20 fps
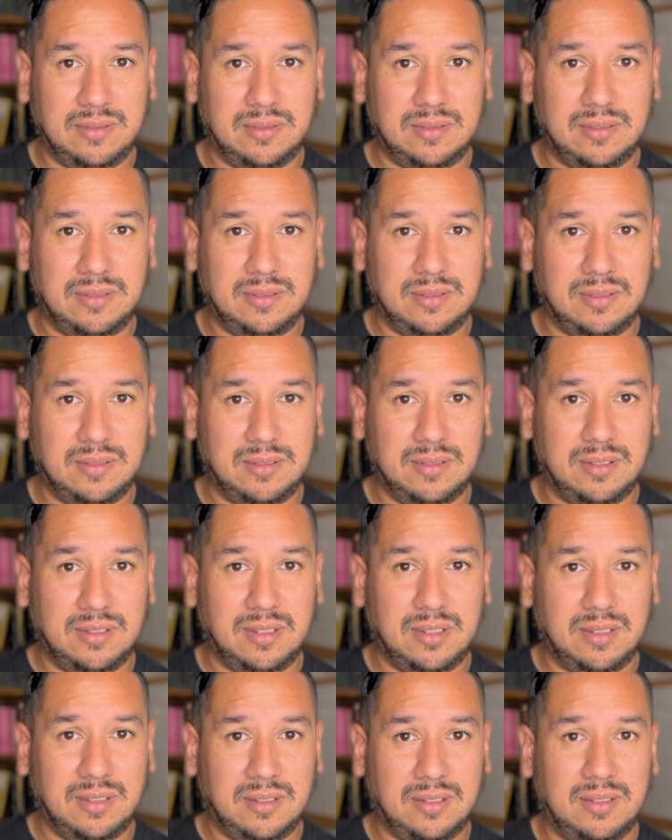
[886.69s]

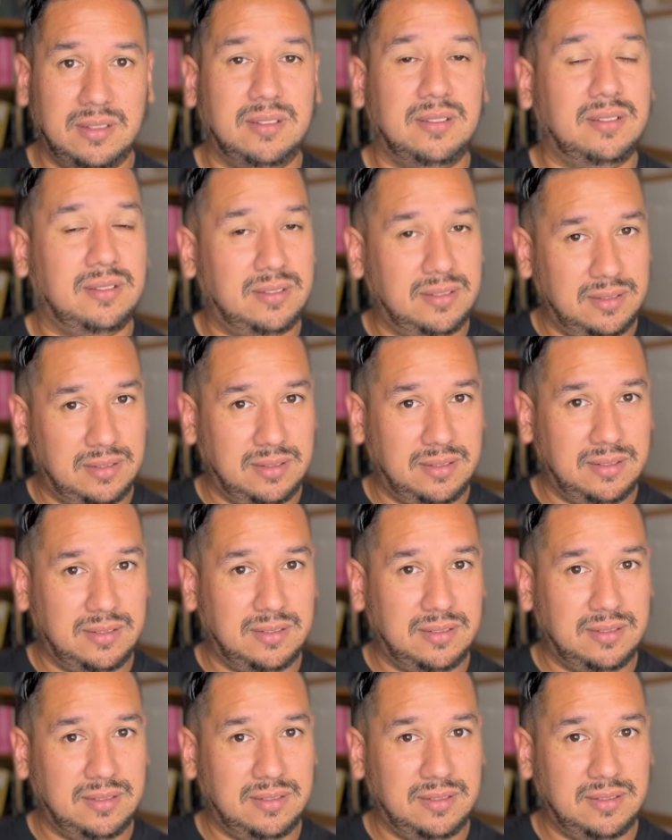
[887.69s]

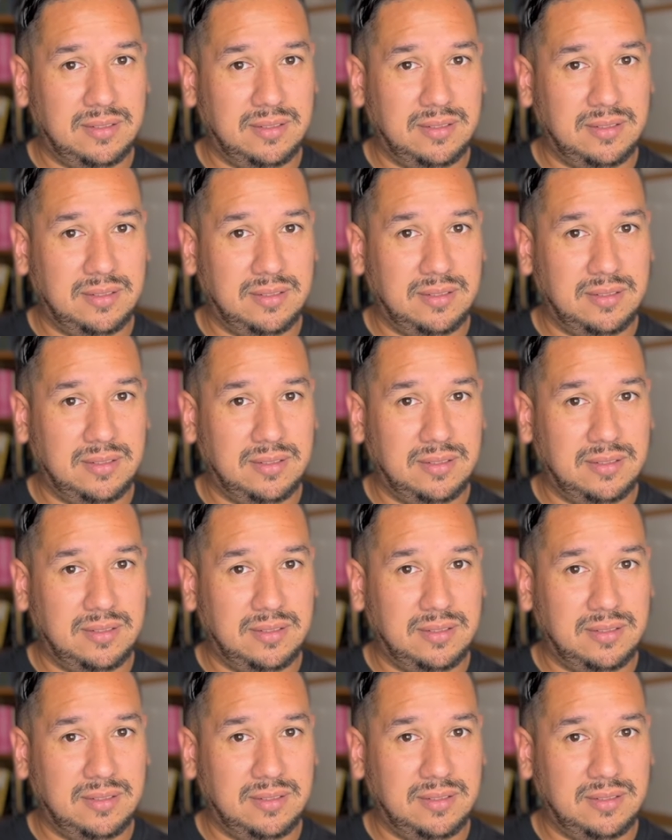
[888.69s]
Nobody speaks.